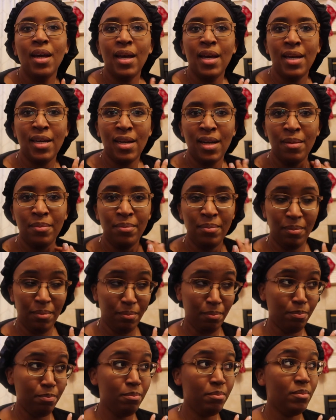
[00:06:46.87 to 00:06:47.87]
And I'm
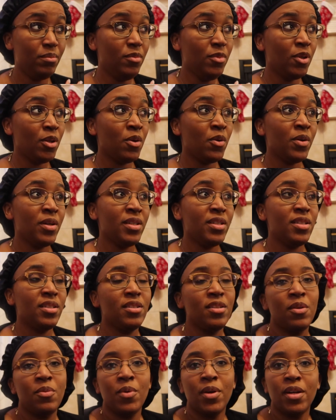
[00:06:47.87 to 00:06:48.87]
going to
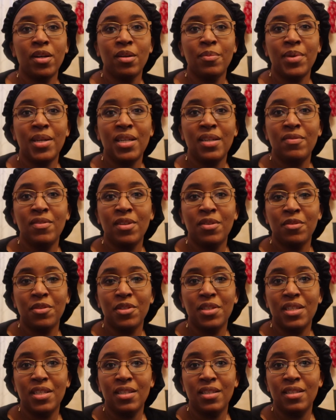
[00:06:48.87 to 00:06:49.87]
start working on my evening
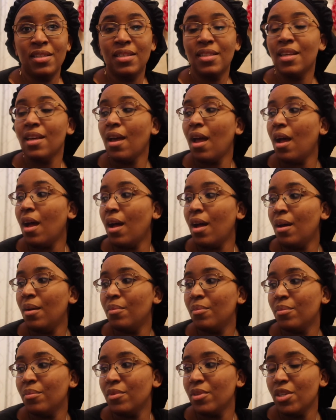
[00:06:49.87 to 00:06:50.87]
routines
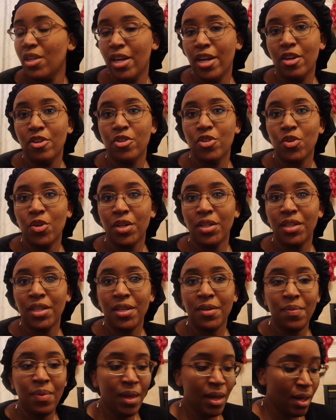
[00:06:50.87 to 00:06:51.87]
um, here
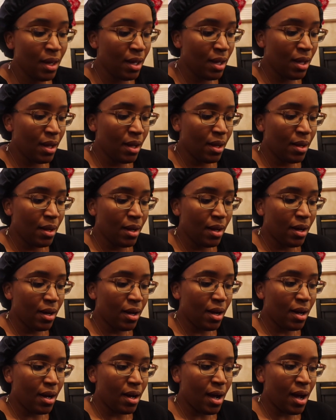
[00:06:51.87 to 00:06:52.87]
shortly.
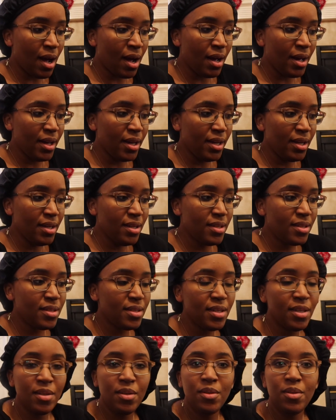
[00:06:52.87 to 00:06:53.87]
I
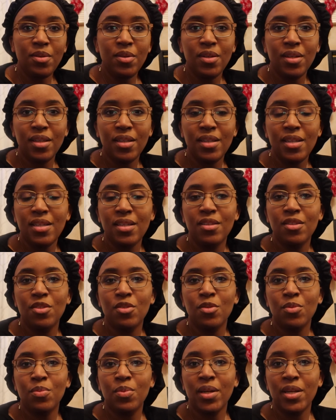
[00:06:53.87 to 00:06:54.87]
still need
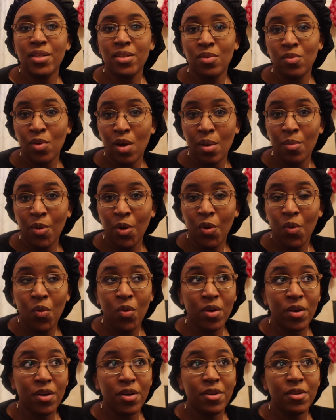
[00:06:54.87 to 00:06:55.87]
to place a Walmart
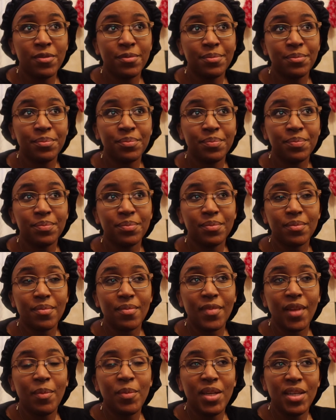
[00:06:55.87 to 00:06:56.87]
order
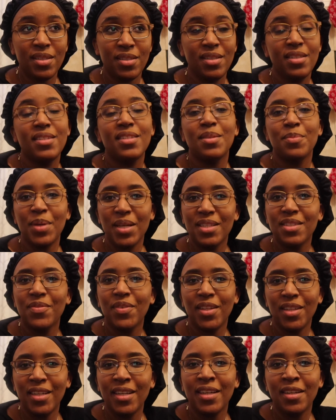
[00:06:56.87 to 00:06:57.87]
because it's the best
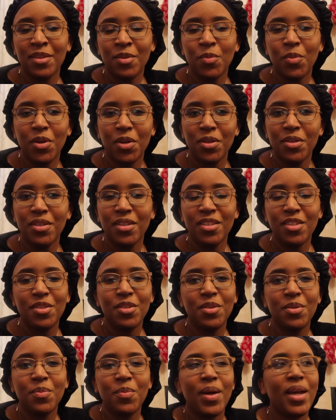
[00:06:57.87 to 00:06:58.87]
feeling in the world
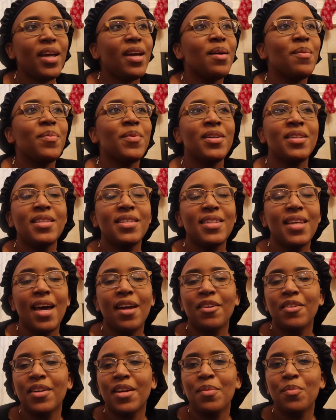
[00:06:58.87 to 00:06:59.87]
to wake up on
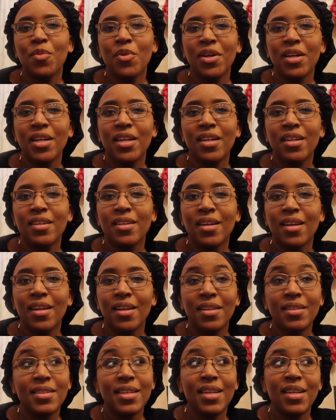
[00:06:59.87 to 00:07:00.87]
Saturday morning,
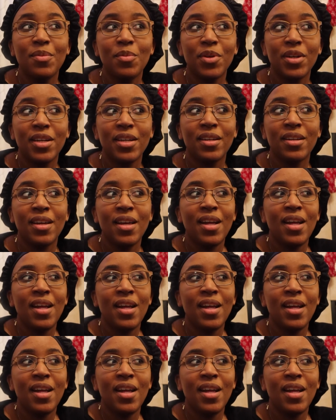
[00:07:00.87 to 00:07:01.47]
Sunday morning,